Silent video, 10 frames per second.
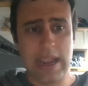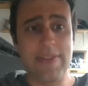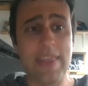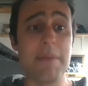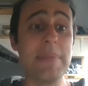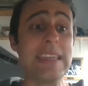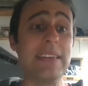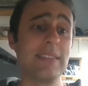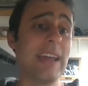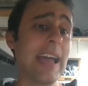And that
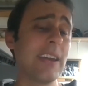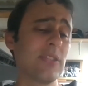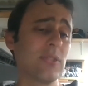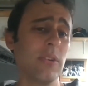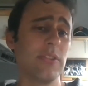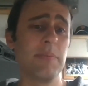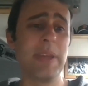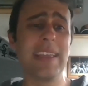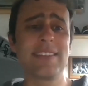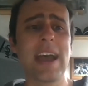means dinosaurs, the
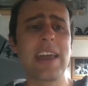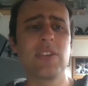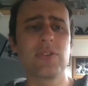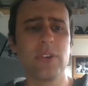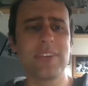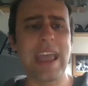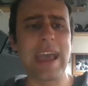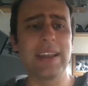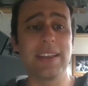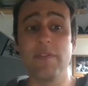biggest dinosaurs,
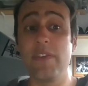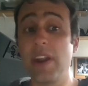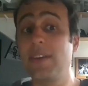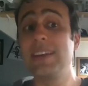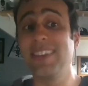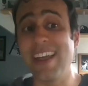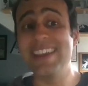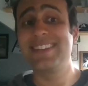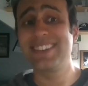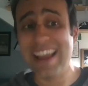had very
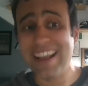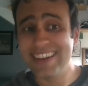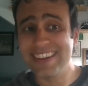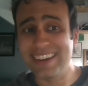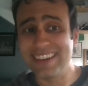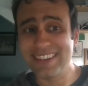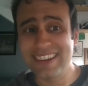light skeletons.